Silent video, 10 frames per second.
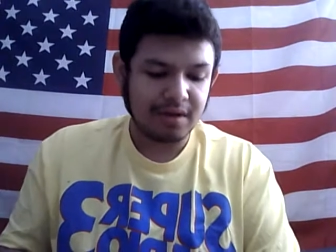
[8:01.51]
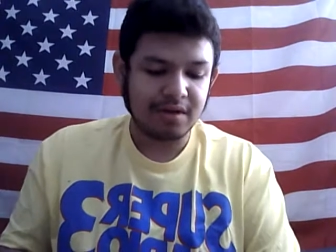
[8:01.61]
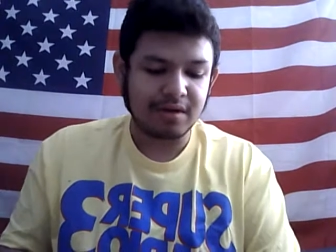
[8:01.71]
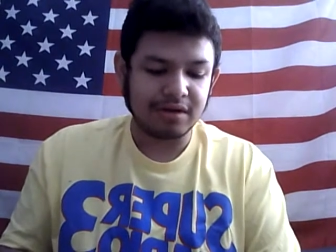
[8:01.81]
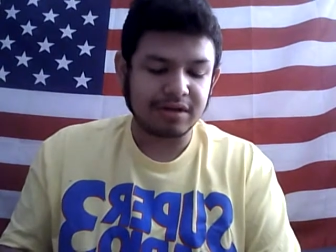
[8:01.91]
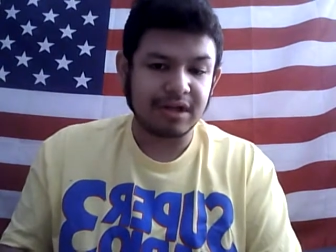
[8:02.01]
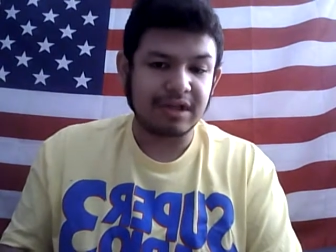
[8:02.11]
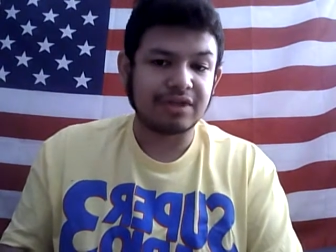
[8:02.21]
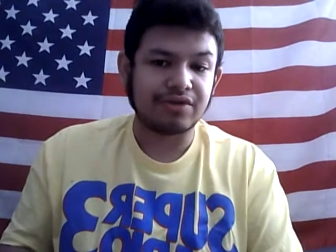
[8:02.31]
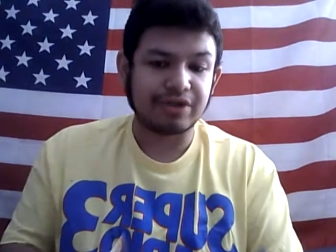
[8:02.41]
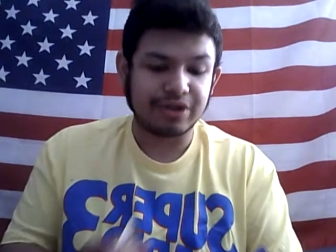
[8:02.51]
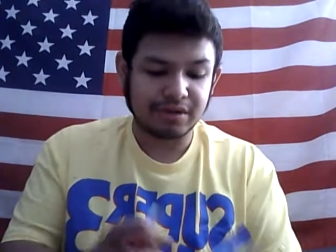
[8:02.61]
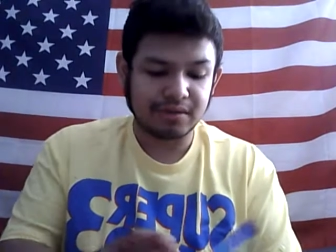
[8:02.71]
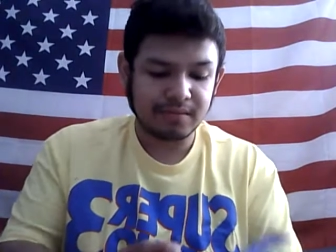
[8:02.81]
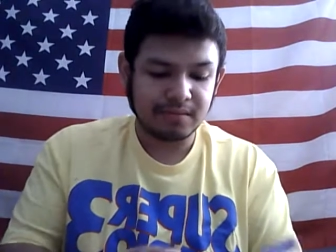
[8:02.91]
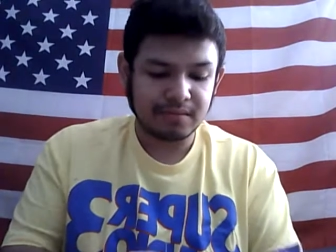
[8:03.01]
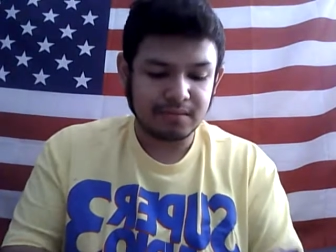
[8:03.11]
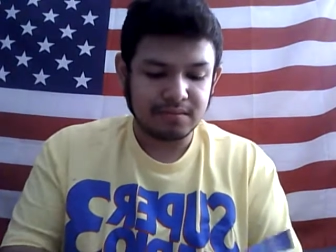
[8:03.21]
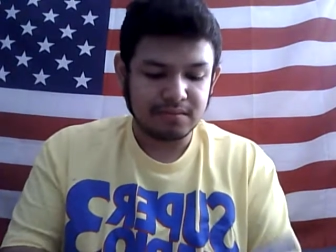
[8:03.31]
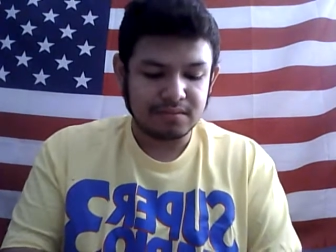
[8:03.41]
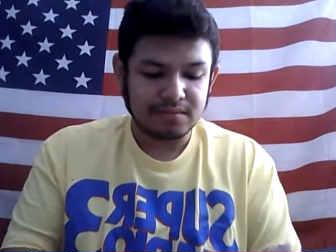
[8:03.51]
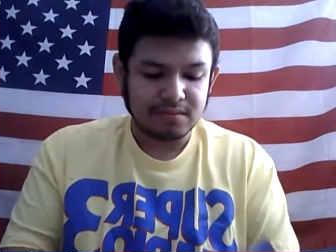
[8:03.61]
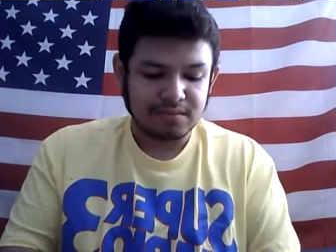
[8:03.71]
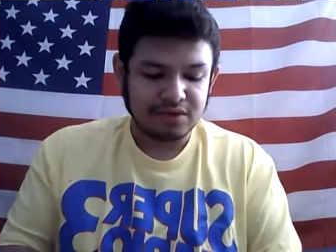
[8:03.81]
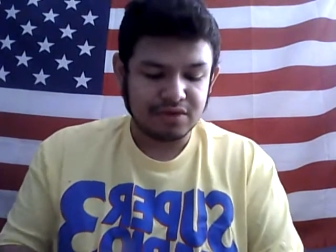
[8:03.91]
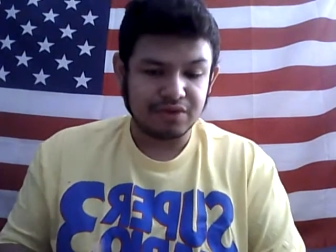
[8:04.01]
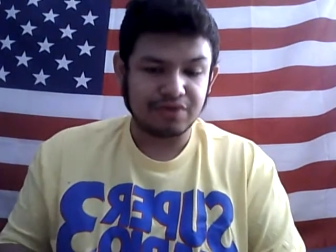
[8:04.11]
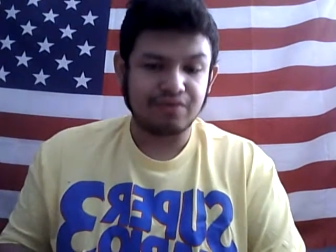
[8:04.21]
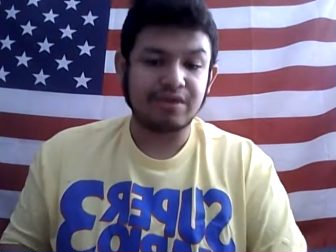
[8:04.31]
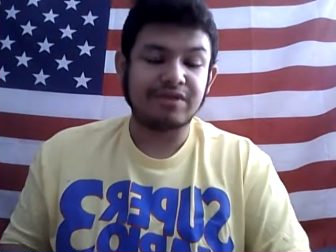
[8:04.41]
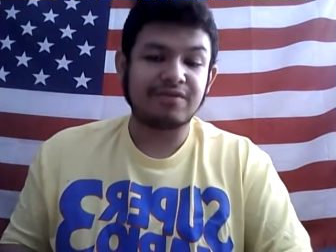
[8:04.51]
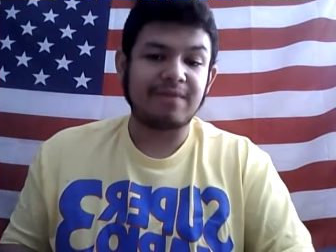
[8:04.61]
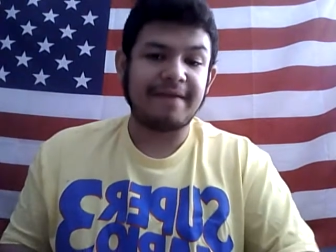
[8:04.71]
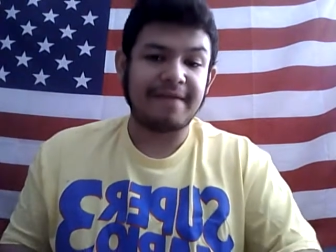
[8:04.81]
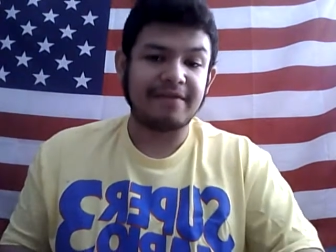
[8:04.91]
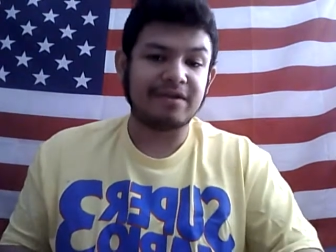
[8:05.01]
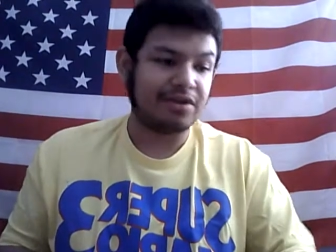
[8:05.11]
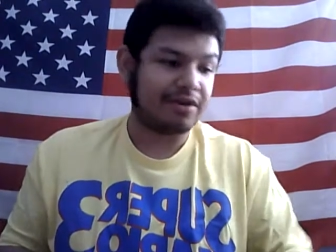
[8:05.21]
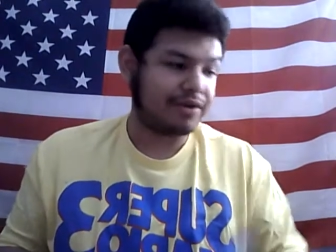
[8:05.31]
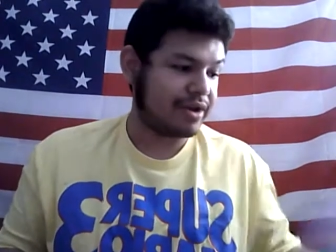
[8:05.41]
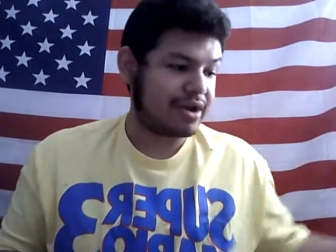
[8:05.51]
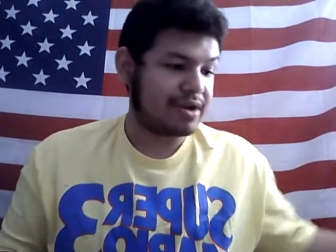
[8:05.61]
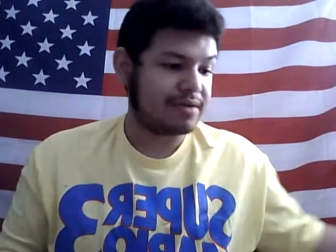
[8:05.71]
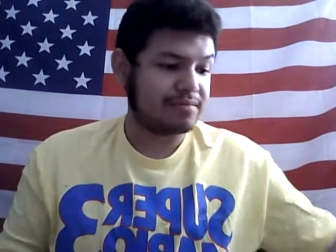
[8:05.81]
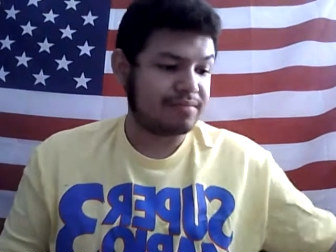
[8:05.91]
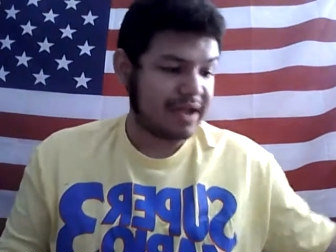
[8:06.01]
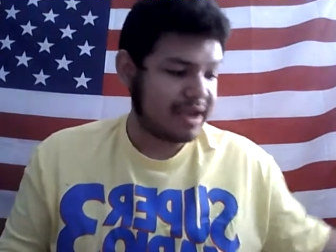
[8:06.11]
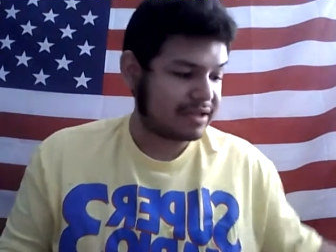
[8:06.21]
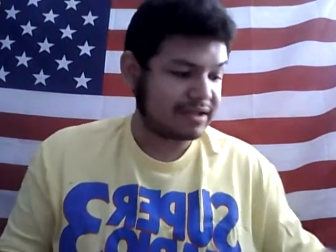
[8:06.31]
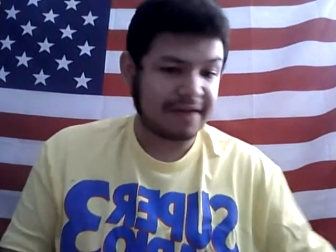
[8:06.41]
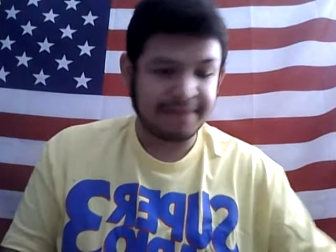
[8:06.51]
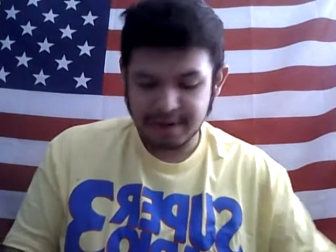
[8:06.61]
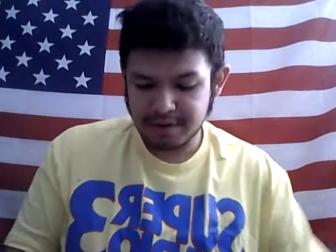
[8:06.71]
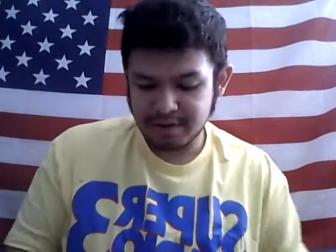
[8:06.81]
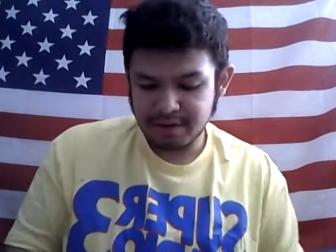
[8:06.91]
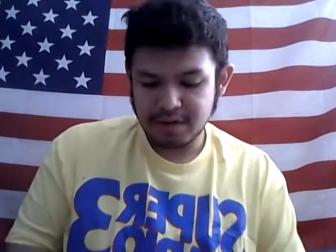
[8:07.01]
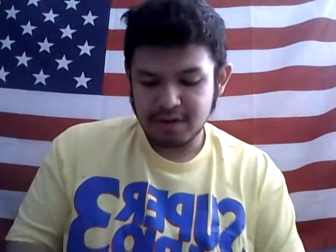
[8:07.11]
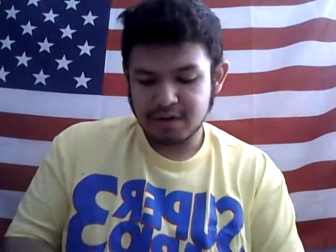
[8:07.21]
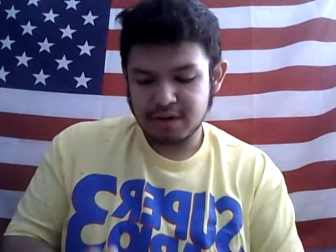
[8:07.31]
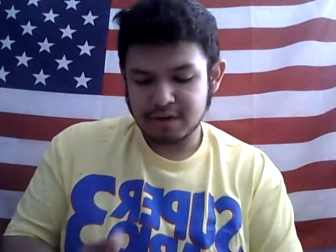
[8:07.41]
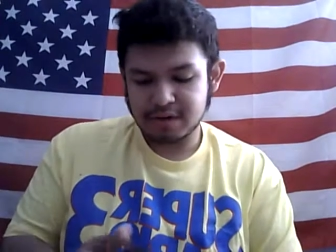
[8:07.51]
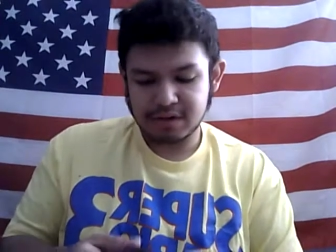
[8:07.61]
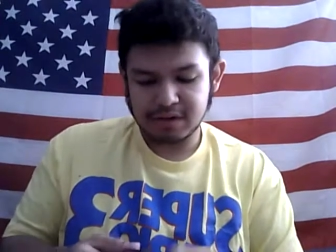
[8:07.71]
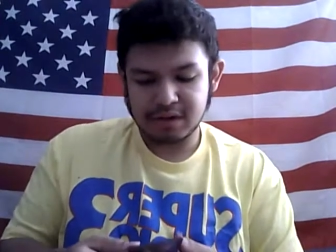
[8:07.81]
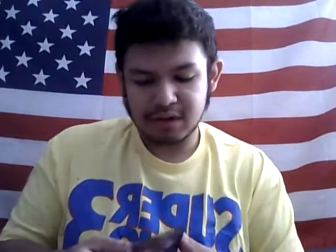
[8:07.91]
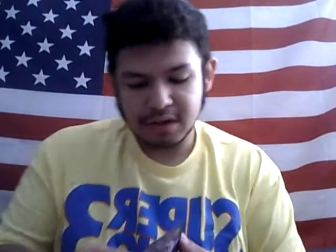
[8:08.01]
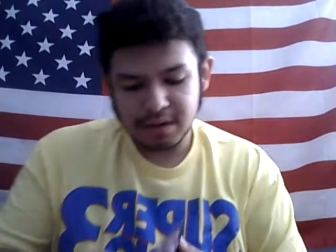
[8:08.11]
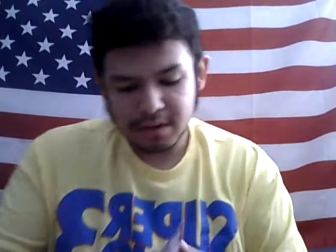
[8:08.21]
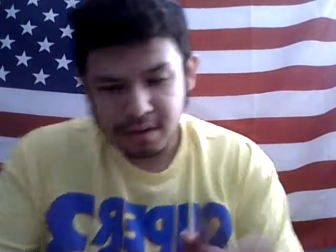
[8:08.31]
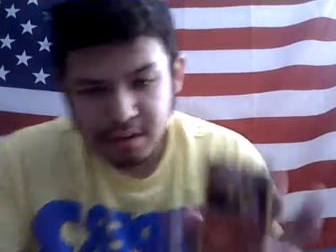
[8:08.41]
because I like Torchic. Torchic was my favorite starter in playing in Sapphire. Now let's see.